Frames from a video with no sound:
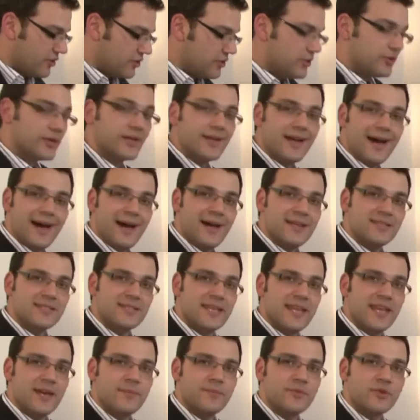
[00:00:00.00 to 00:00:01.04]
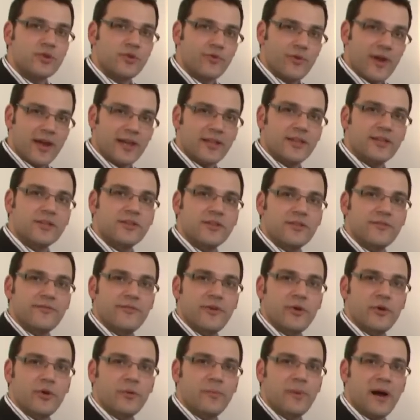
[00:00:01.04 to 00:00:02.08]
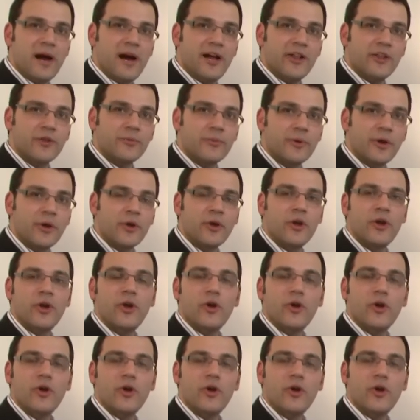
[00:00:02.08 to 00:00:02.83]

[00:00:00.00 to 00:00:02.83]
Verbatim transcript: You can hot stamp directly to the photopolymer